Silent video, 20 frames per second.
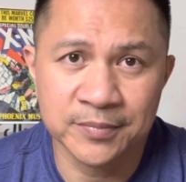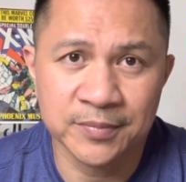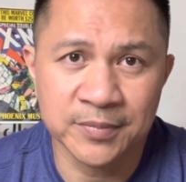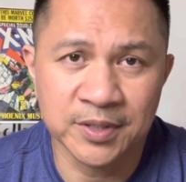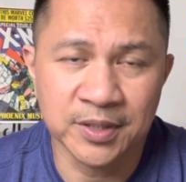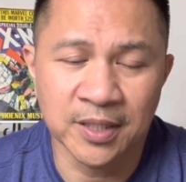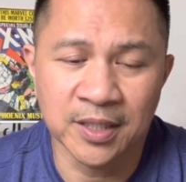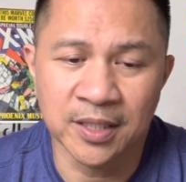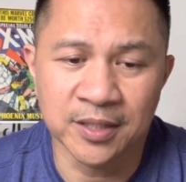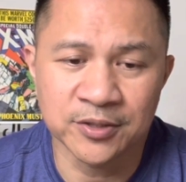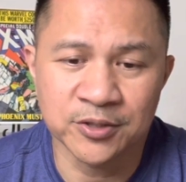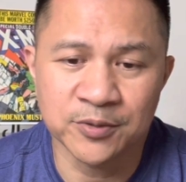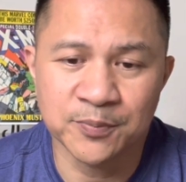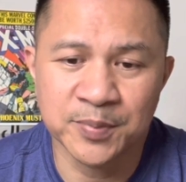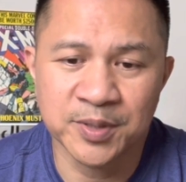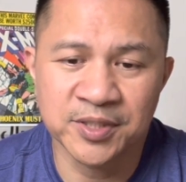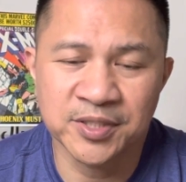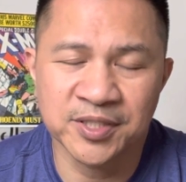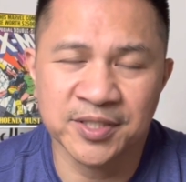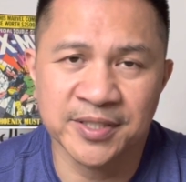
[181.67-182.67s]
to
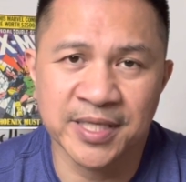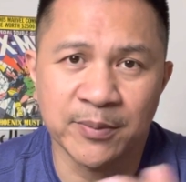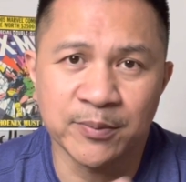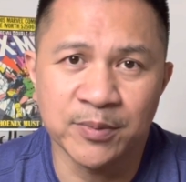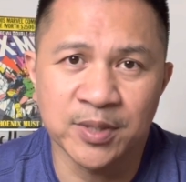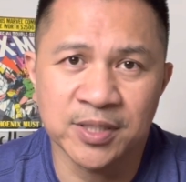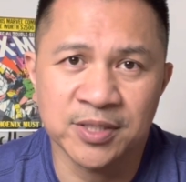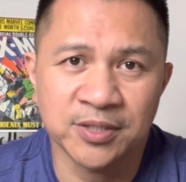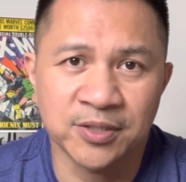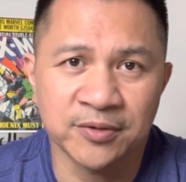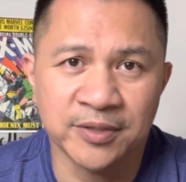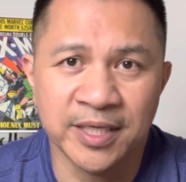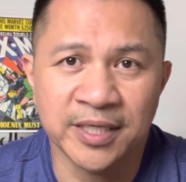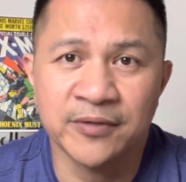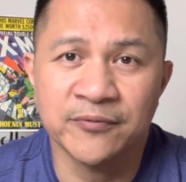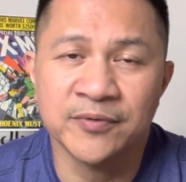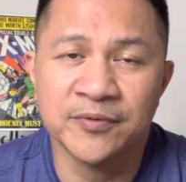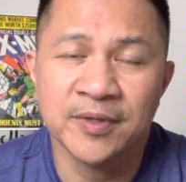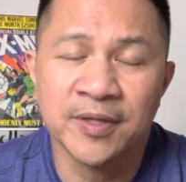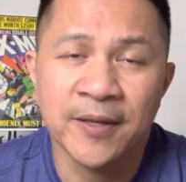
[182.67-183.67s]
purchase that book, so they
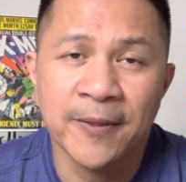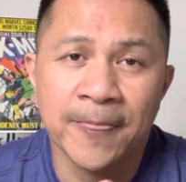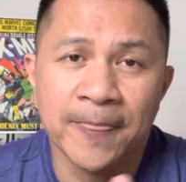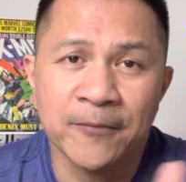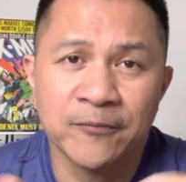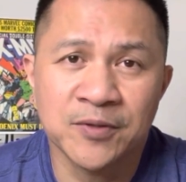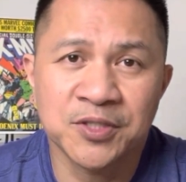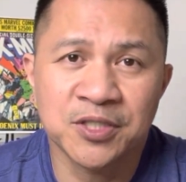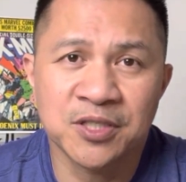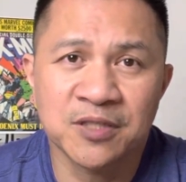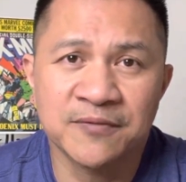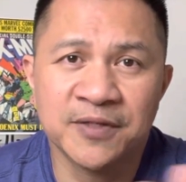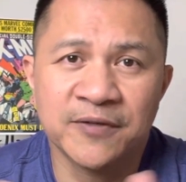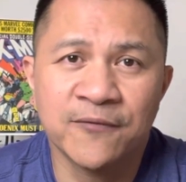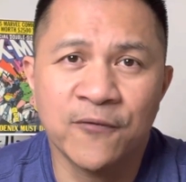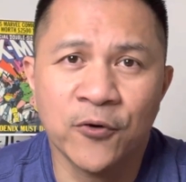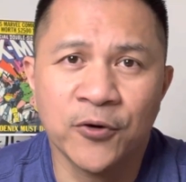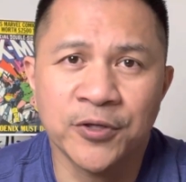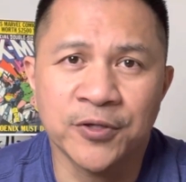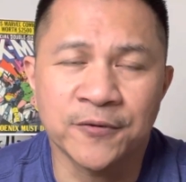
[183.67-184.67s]
can reserve it
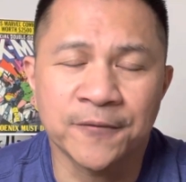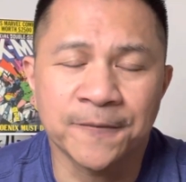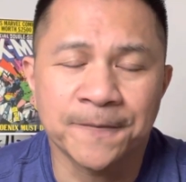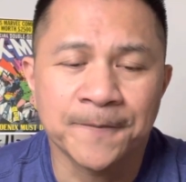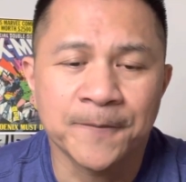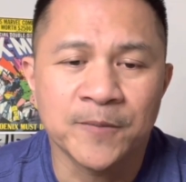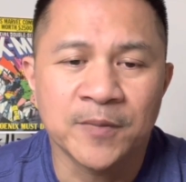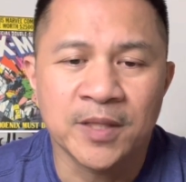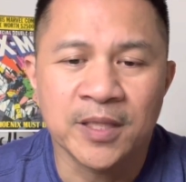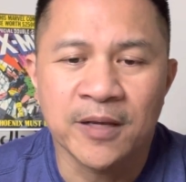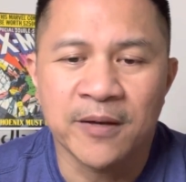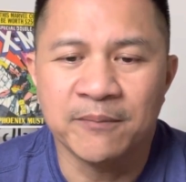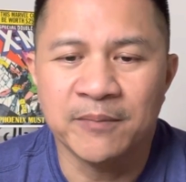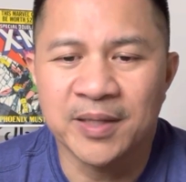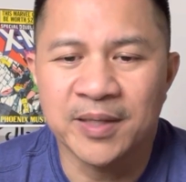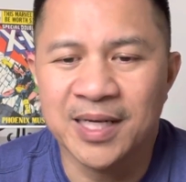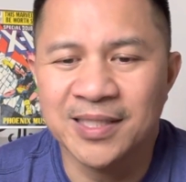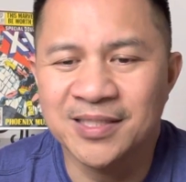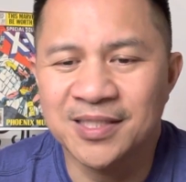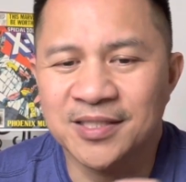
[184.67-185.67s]
for you. But
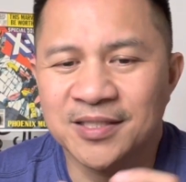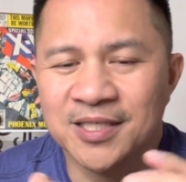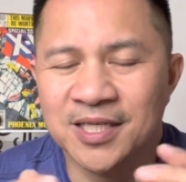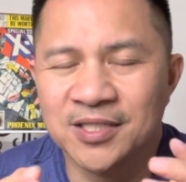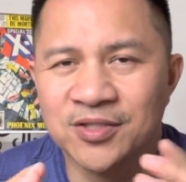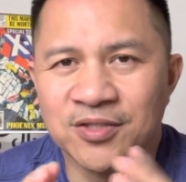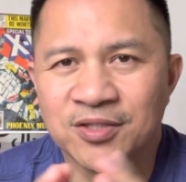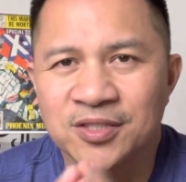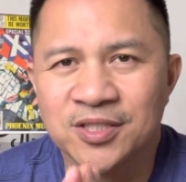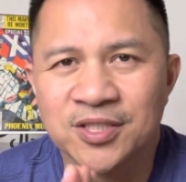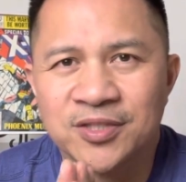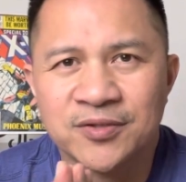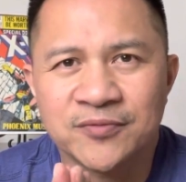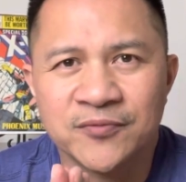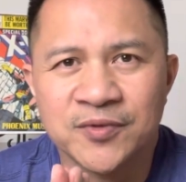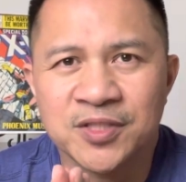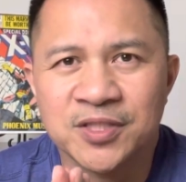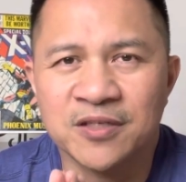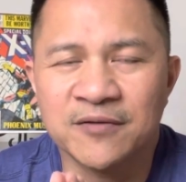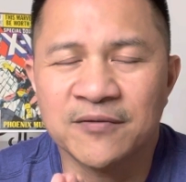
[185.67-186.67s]
I suggest you just
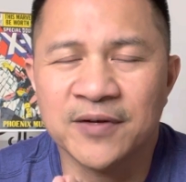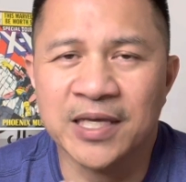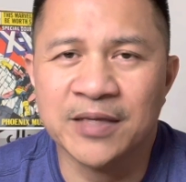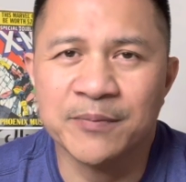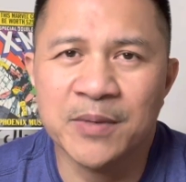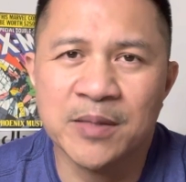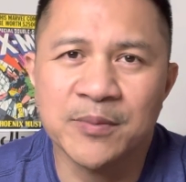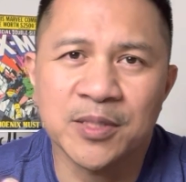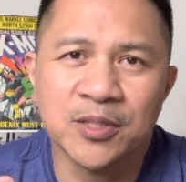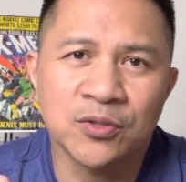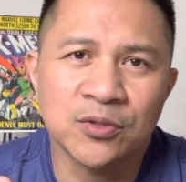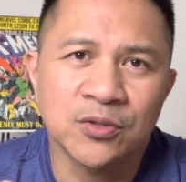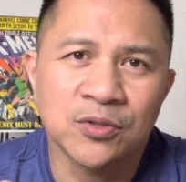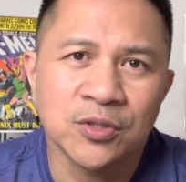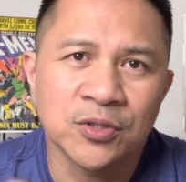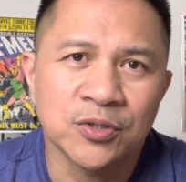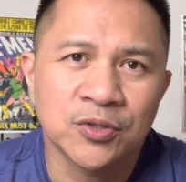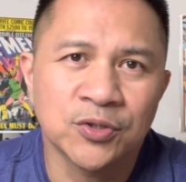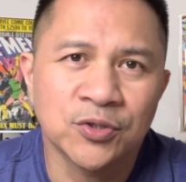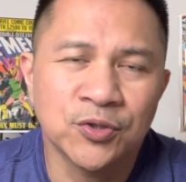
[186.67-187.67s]
reserve like maybe
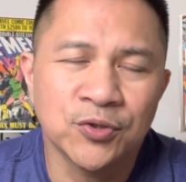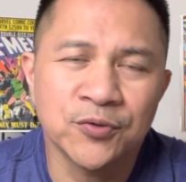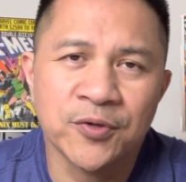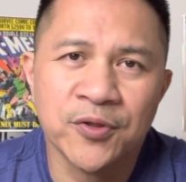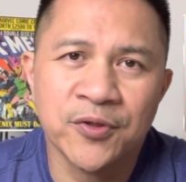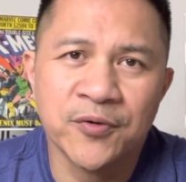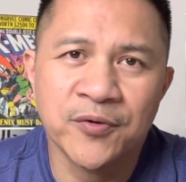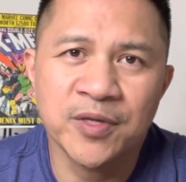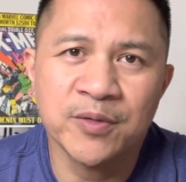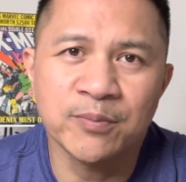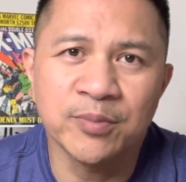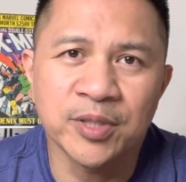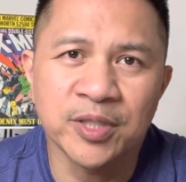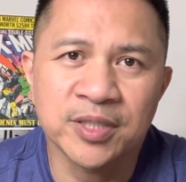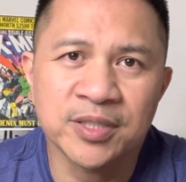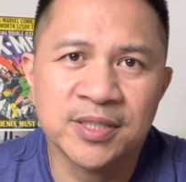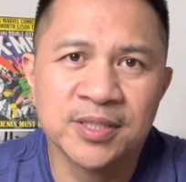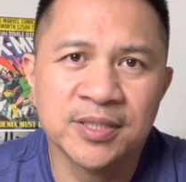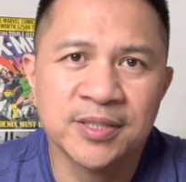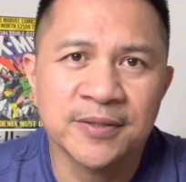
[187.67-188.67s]
2 or 3
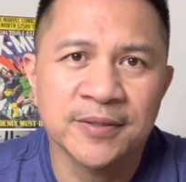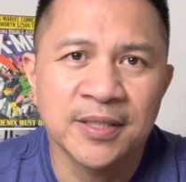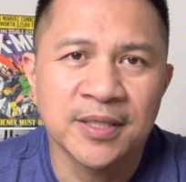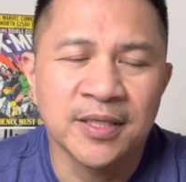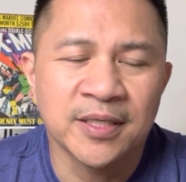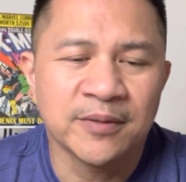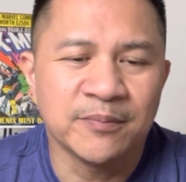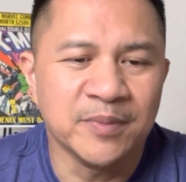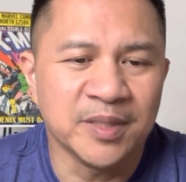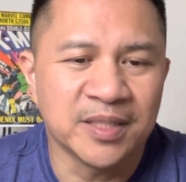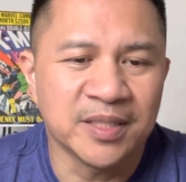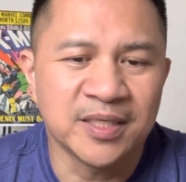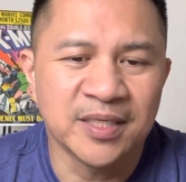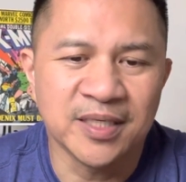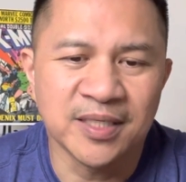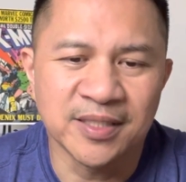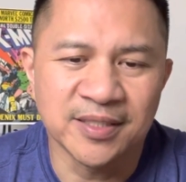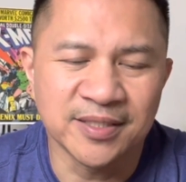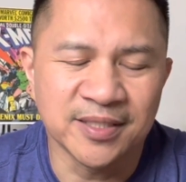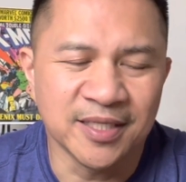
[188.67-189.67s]
books,
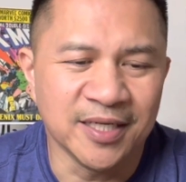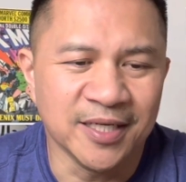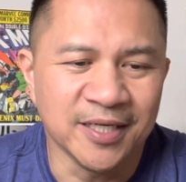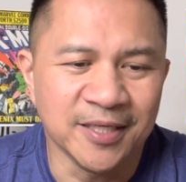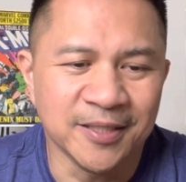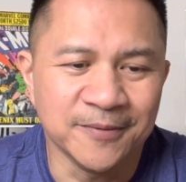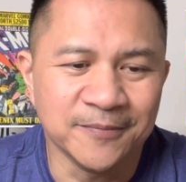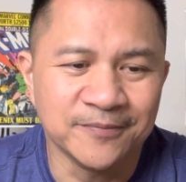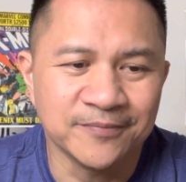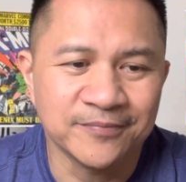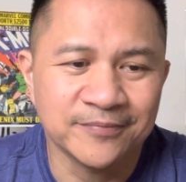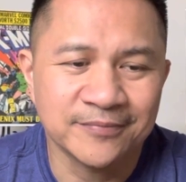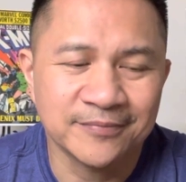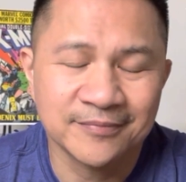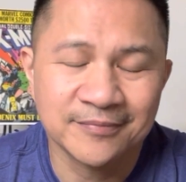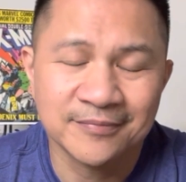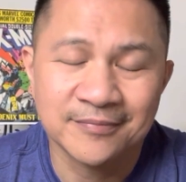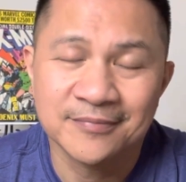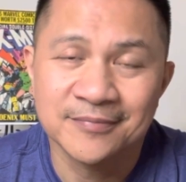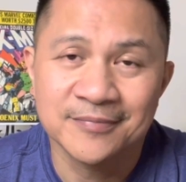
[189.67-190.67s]
because
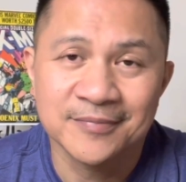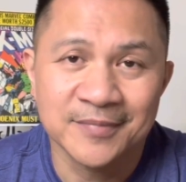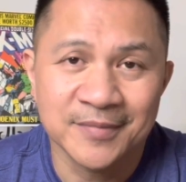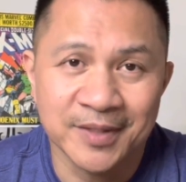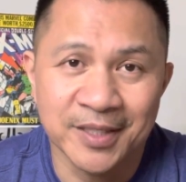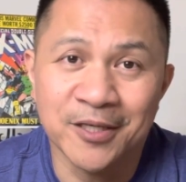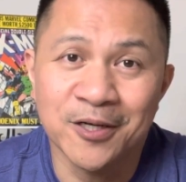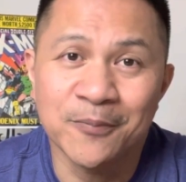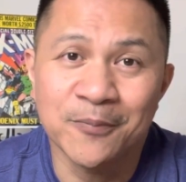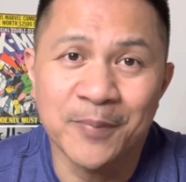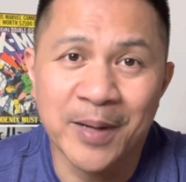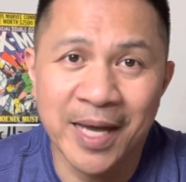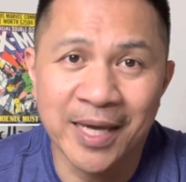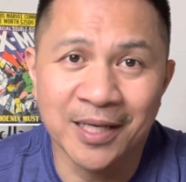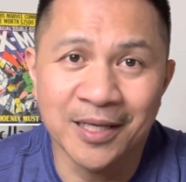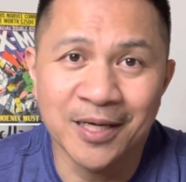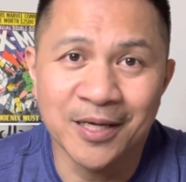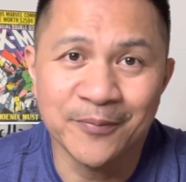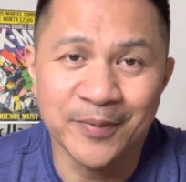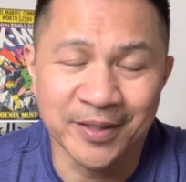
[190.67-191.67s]
it'll pile
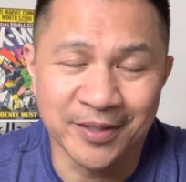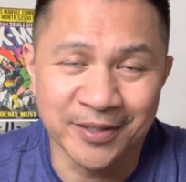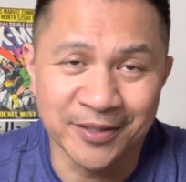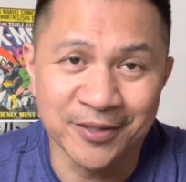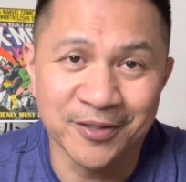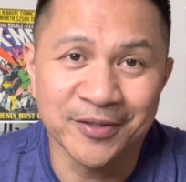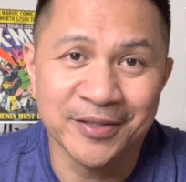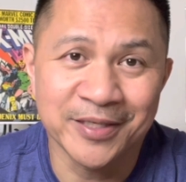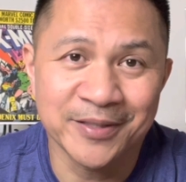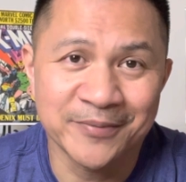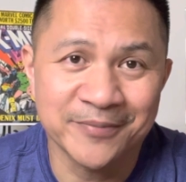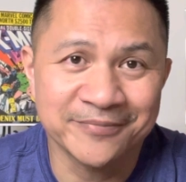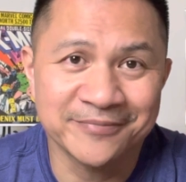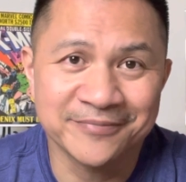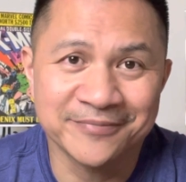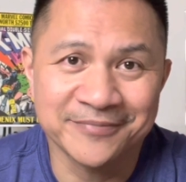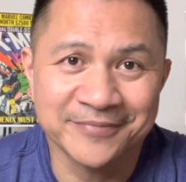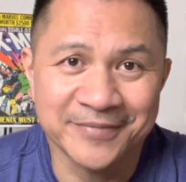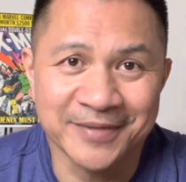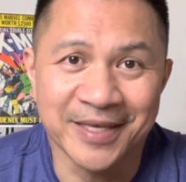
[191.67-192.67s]
up and it'll get
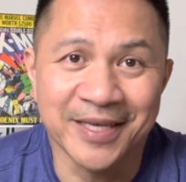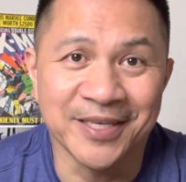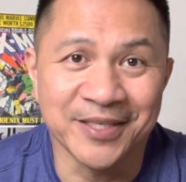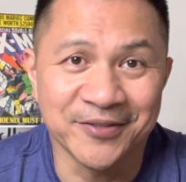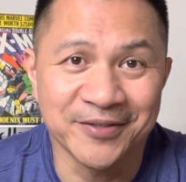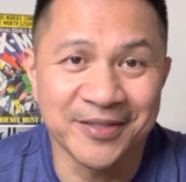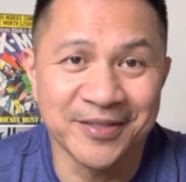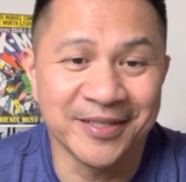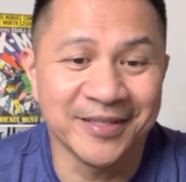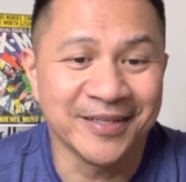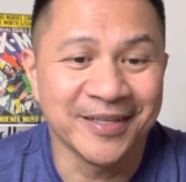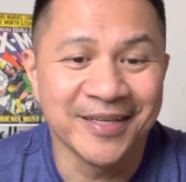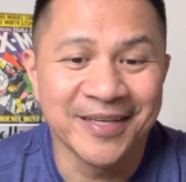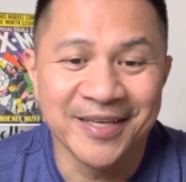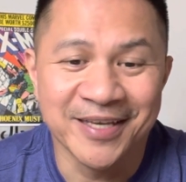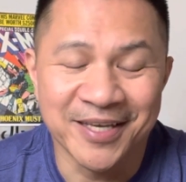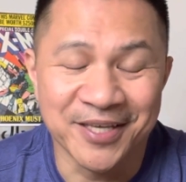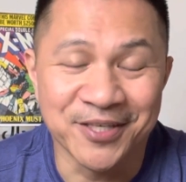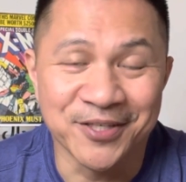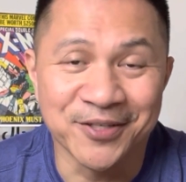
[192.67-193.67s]
and
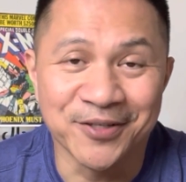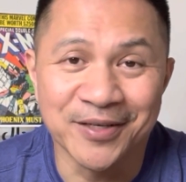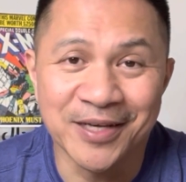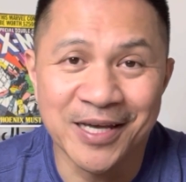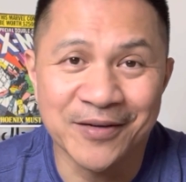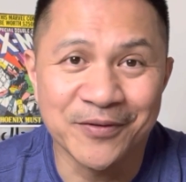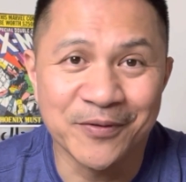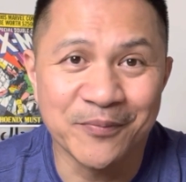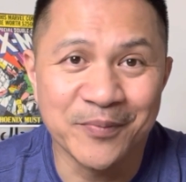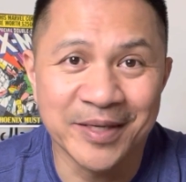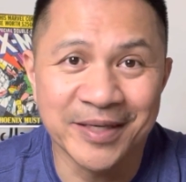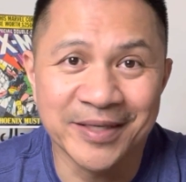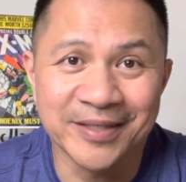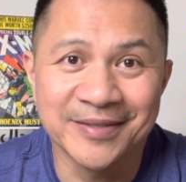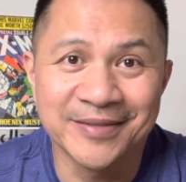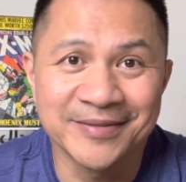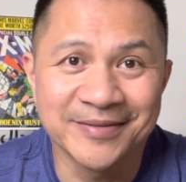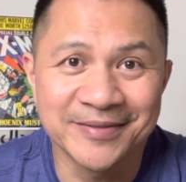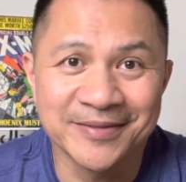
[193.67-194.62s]
you'll have a big